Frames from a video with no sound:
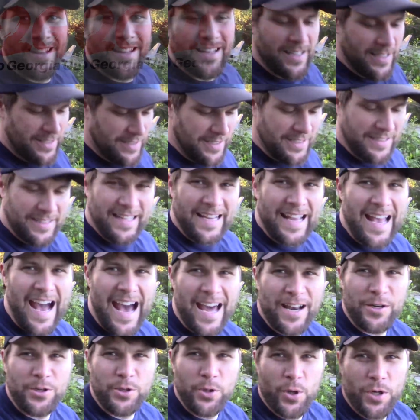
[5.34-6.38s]
This is the
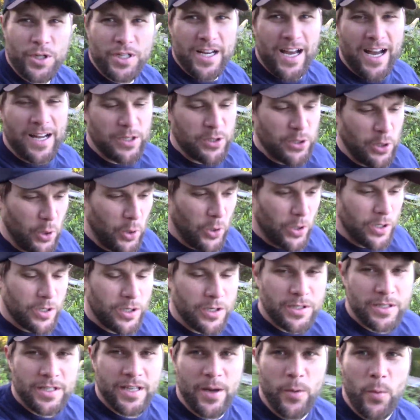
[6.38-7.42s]
Guide to Georgia
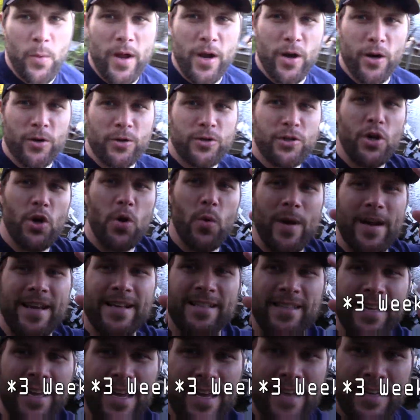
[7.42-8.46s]
Outdoors, and we are two
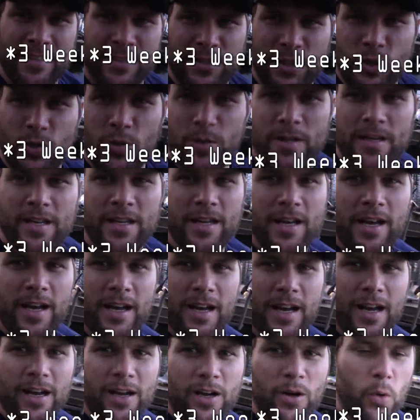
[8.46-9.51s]
weeks into the
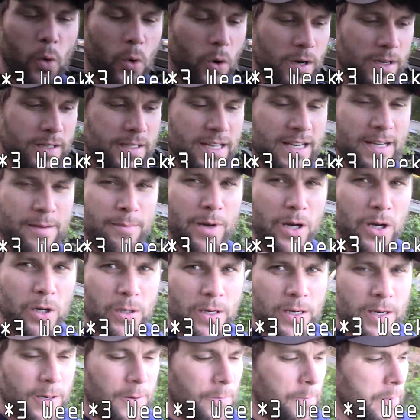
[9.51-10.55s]
uh, quarantine mode
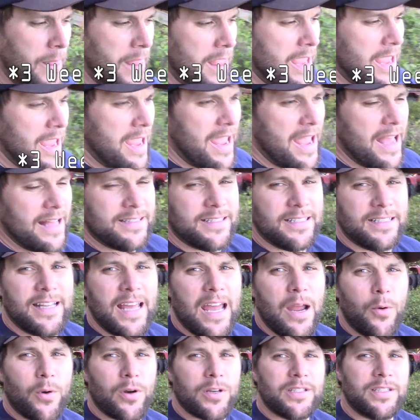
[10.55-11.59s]
here. And
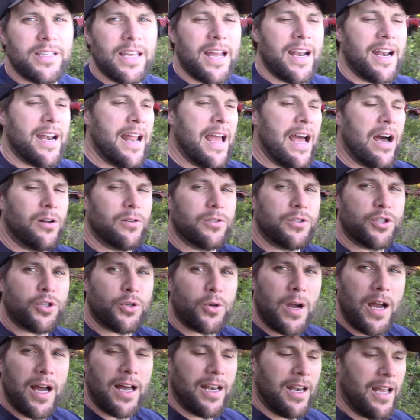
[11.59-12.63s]
today we're setting out
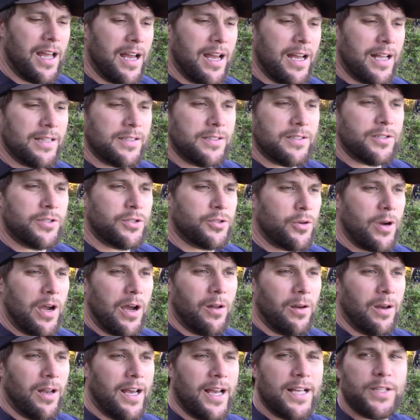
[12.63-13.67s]
trot lines,
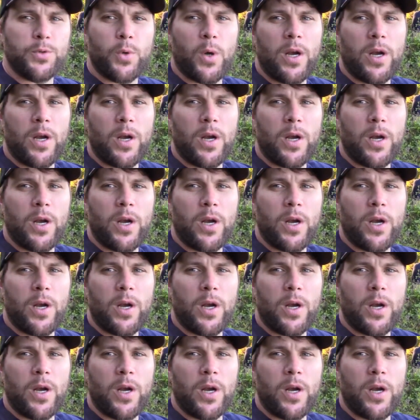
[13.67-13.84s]
trout lines,